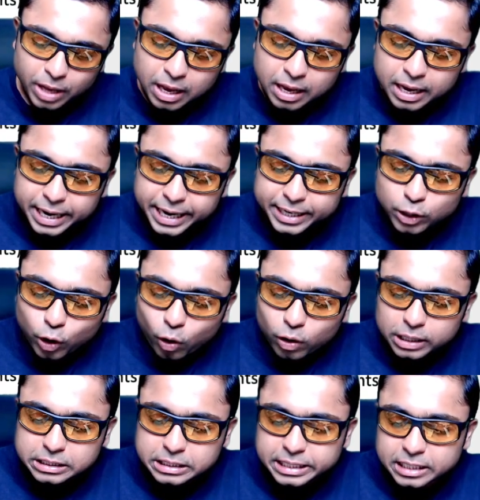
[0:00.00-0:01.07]
It
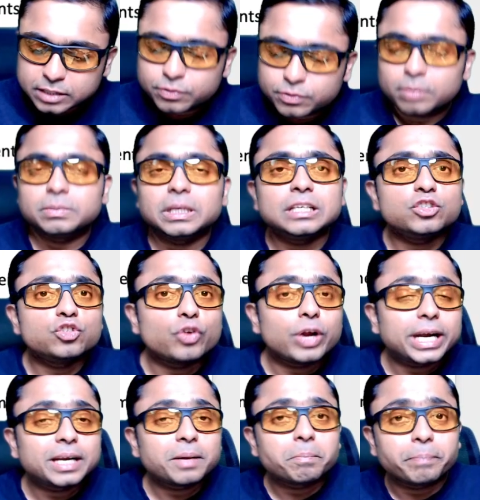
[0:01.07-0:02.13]
originates from the
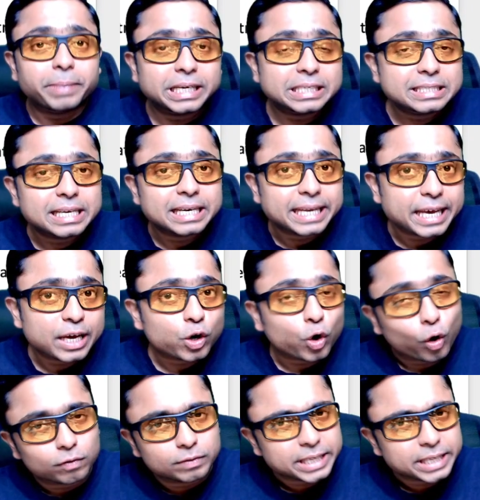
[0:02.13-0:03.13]
stratum basal layer of the